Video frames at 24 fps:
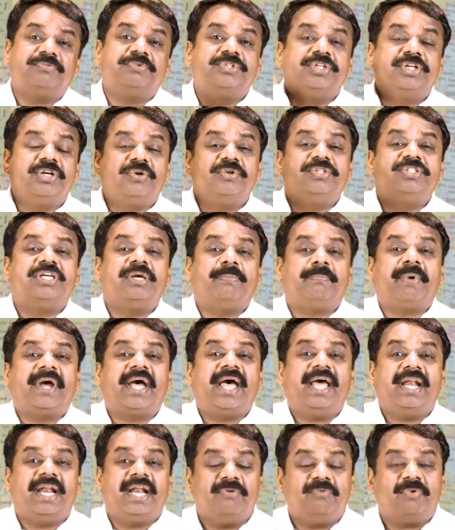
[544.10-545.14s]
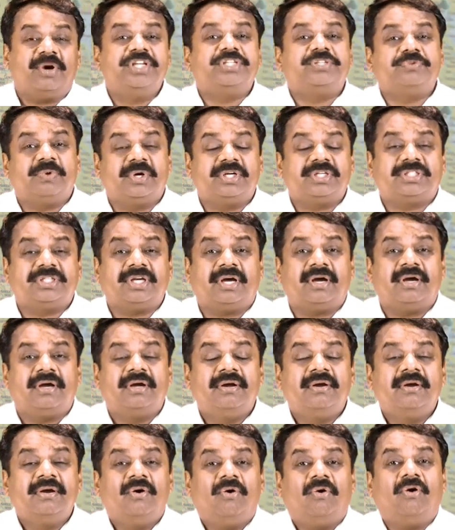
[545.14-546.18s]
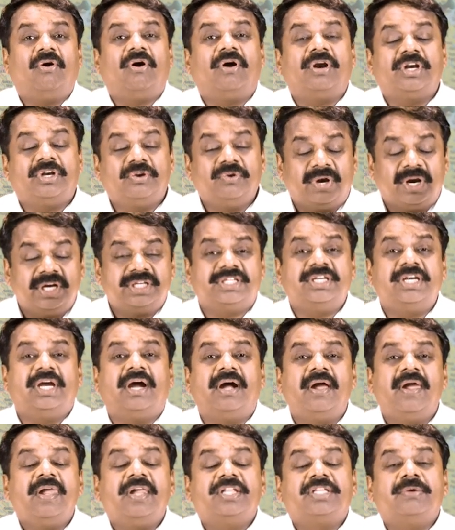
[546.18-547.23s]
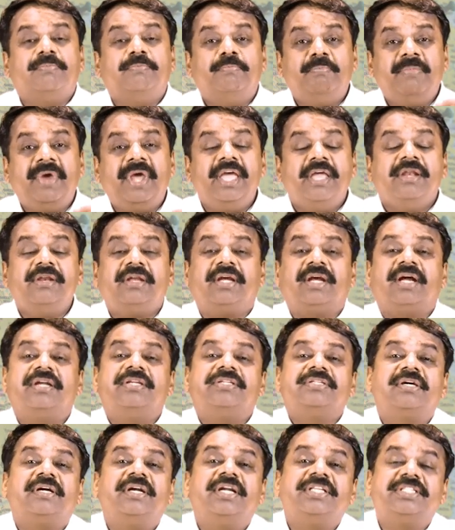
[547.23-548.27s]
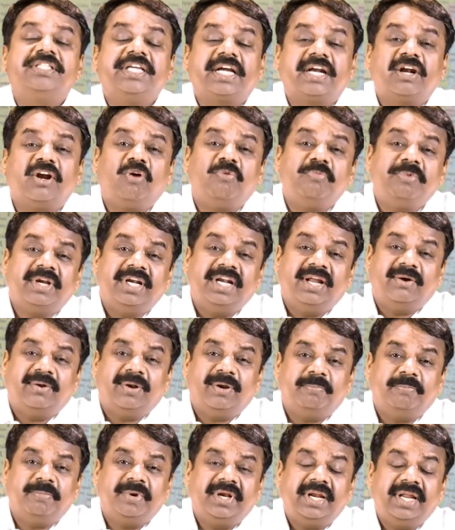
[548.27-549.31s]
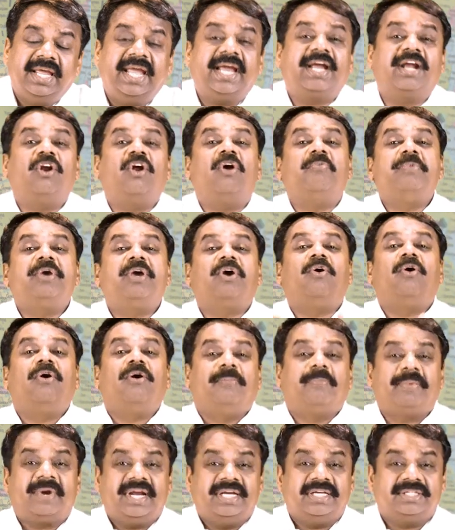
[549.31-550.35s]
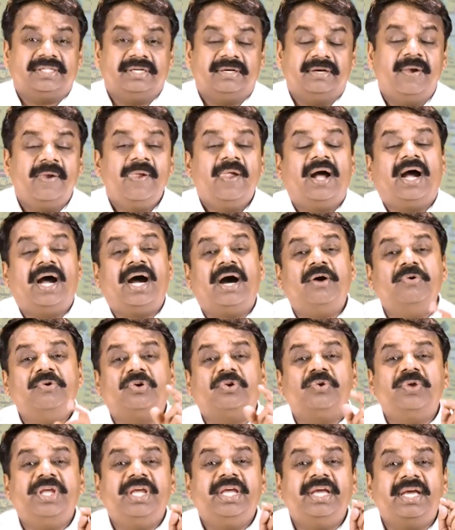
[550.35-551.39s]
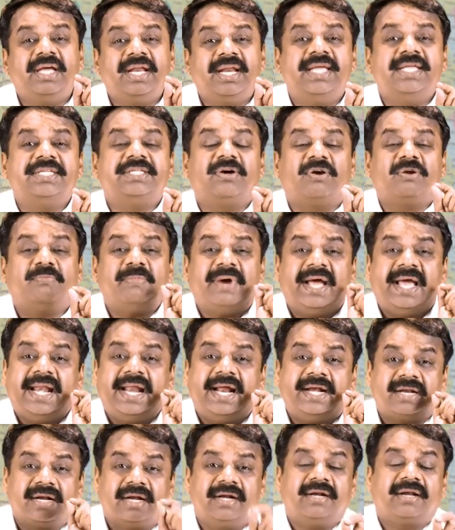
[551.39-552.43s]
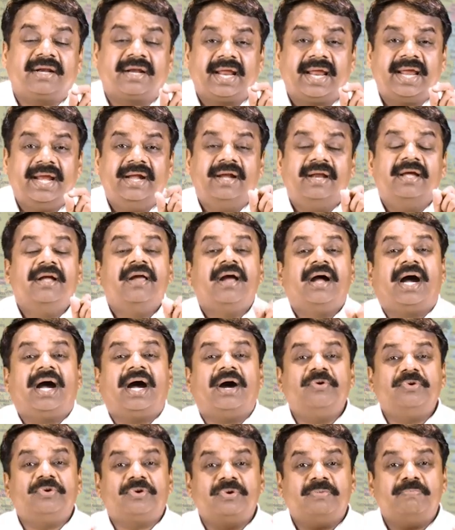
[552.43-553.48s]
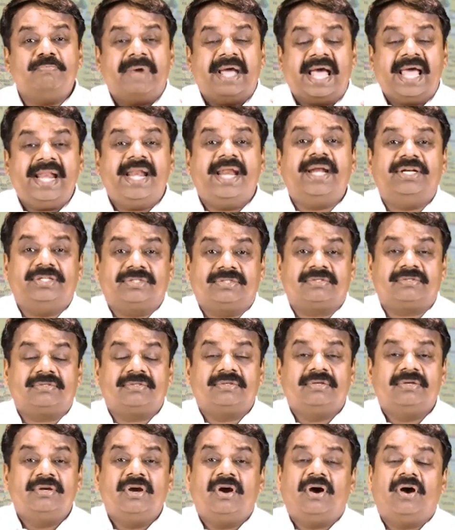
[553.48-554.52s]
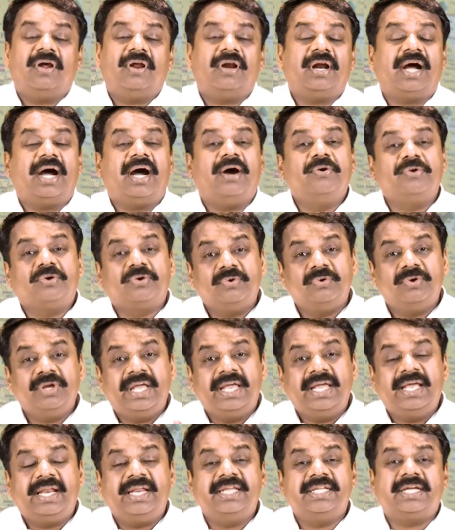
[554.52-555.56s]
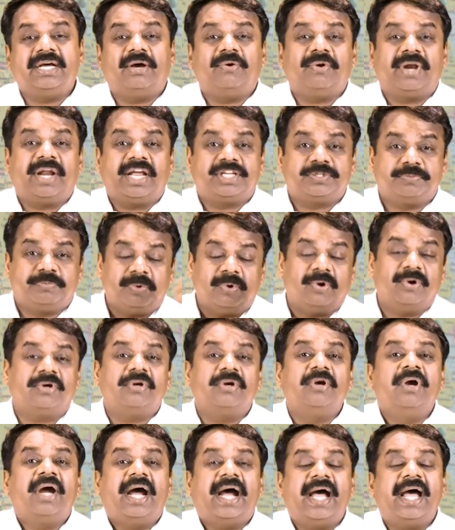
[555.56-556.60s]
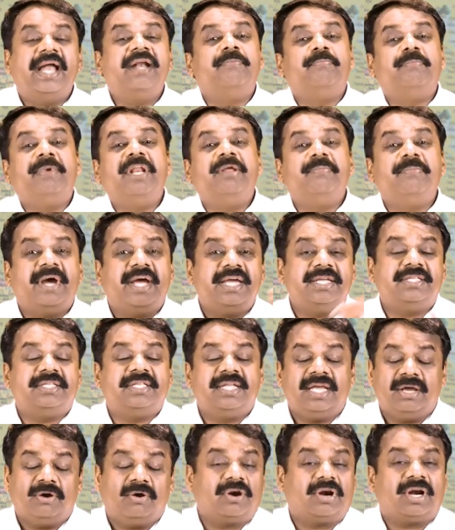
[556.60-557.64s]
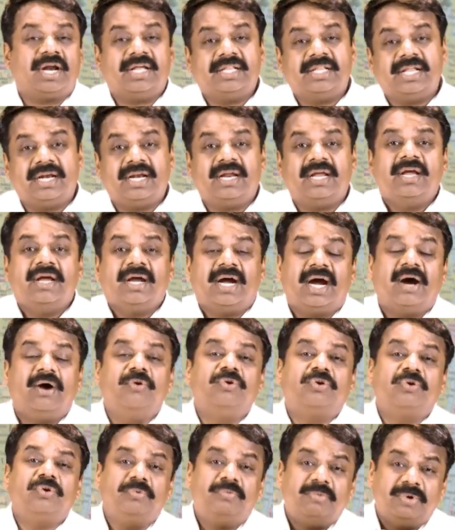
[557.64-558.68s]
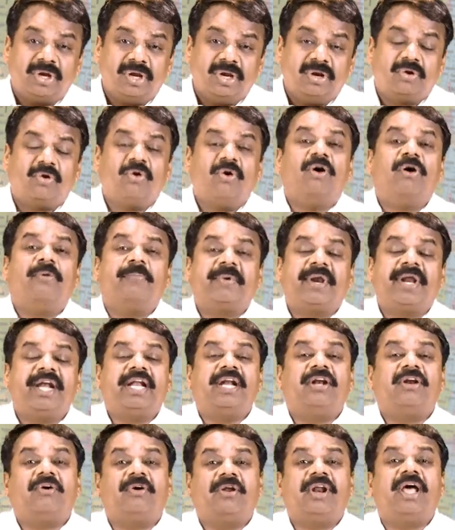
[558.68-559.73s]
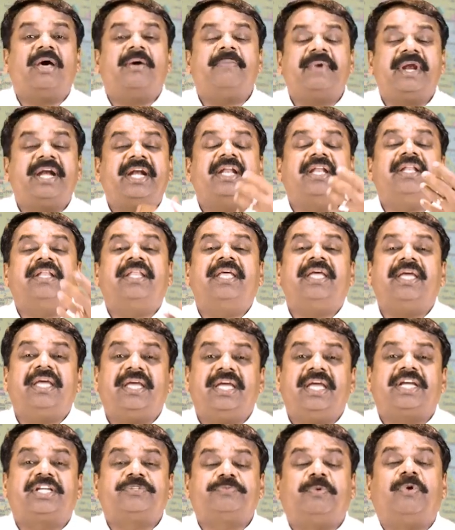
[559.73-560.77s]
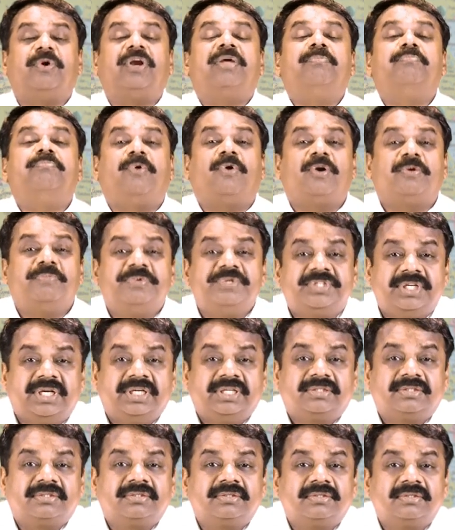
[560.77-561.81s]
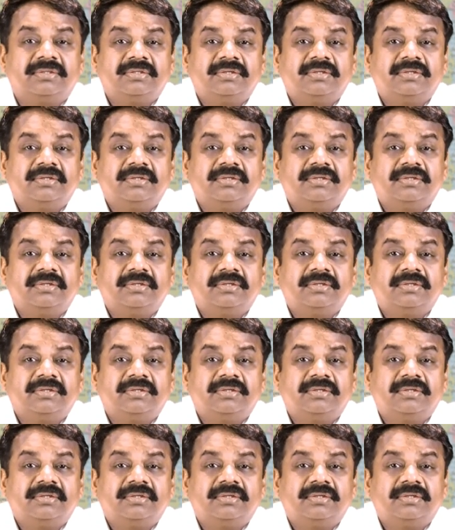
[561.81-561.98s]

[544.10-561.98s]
visit to Japan and vice versa, or to Russia, the main concern is economic development, economic cooperation, how to increase our bilateral trade, how to balance or how to increase our export and minimize or rather how to cooperate and collaborate in the export-import business.